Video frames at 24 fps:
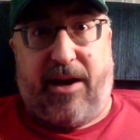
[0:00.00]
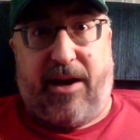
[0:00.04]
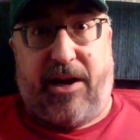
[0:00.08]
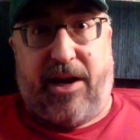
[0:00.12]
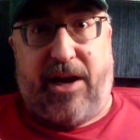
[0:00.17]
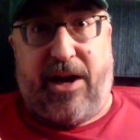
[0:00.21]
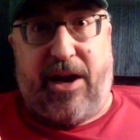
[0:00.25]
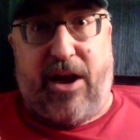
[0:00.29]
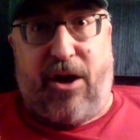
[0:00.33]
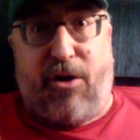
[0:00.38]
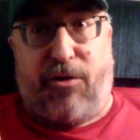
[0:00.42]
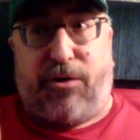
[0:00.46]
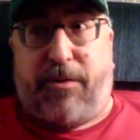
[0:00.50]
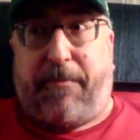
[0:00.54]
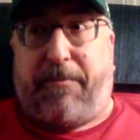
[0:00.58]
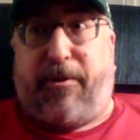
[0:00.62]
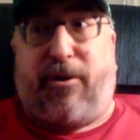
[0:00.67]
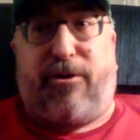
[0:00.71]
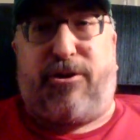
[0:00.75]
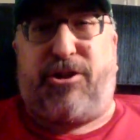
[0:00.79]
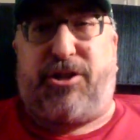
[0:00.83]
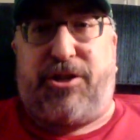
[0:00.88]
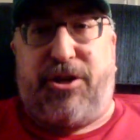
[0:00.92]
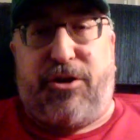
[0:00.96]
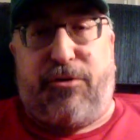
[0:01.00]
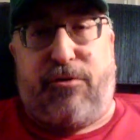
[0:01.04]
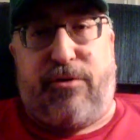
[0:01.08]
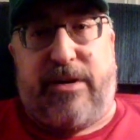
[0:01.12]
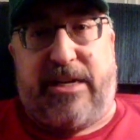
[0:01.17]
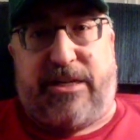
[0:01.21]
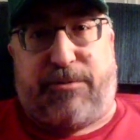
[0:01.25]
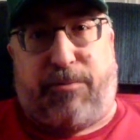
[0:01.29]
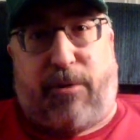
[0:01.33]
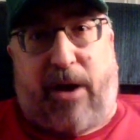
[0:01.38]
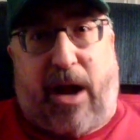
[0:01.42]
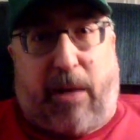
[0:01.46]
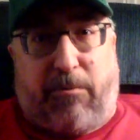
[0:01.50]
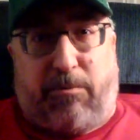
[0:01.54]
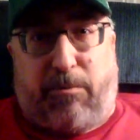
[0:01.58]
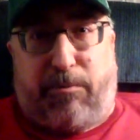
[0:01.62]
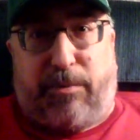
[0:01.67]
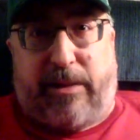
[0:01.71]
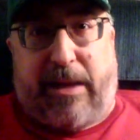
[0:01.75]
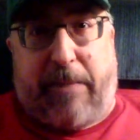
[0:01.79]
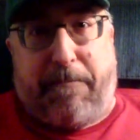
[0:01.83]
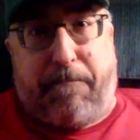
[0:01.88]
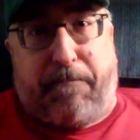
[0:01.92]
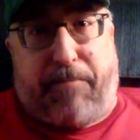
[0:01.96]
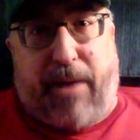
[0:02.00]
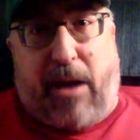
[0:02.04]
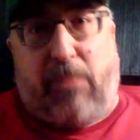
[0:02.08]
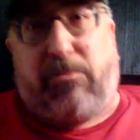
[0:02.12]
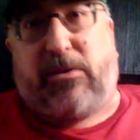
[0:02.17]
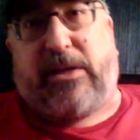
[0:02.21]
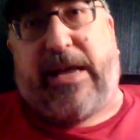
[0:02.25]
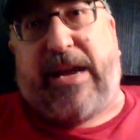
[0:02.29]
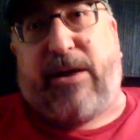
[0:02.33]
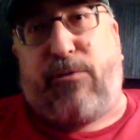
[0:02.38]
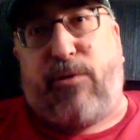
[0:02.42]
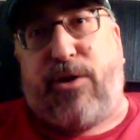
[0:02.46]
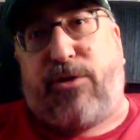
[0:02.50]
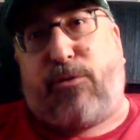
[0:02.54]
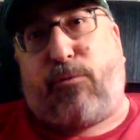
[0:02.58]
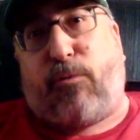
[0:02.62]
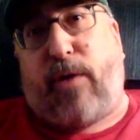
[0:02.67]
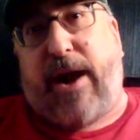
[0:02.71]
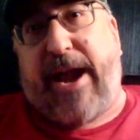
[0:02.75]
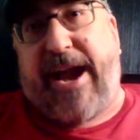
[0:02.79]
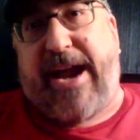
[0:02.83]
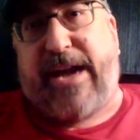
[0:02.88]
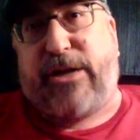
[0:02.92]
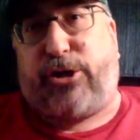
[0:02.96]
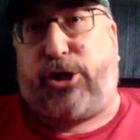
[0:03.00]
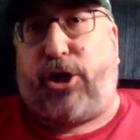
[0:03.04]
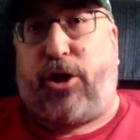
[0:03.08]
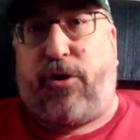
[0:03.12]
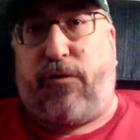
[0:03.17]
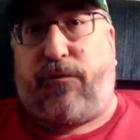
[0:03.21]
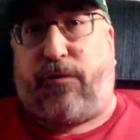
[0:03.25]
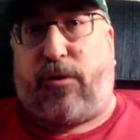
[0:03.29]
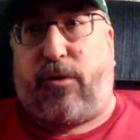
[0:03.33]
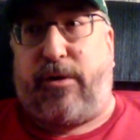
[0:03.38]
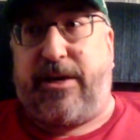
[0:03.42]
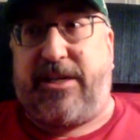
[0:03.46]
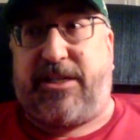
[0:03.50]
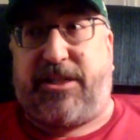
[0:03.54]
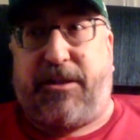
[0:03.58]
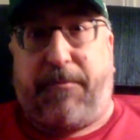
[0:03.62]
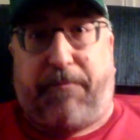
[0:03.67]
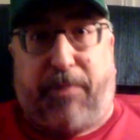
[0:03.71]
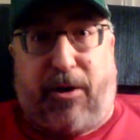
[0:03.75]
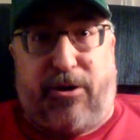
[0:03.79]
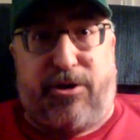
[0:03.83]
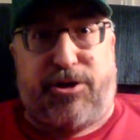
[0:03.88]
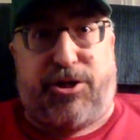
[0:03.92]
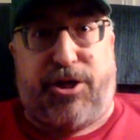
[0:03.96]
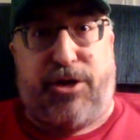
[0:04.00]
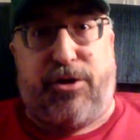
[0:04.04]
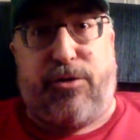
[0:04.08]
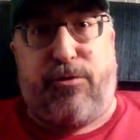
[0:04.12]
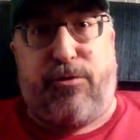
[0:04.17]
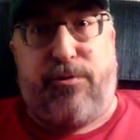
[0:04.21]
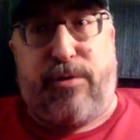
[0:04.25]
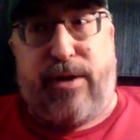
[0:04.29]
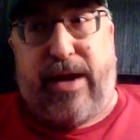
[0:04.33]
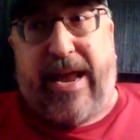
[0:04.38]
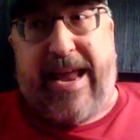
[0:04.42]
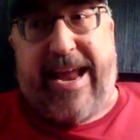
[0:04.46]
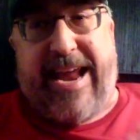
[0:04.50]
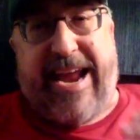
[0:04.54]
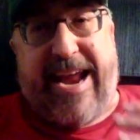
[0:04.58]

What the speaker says: You know, the person who he's probably bubbling with rage over is the person who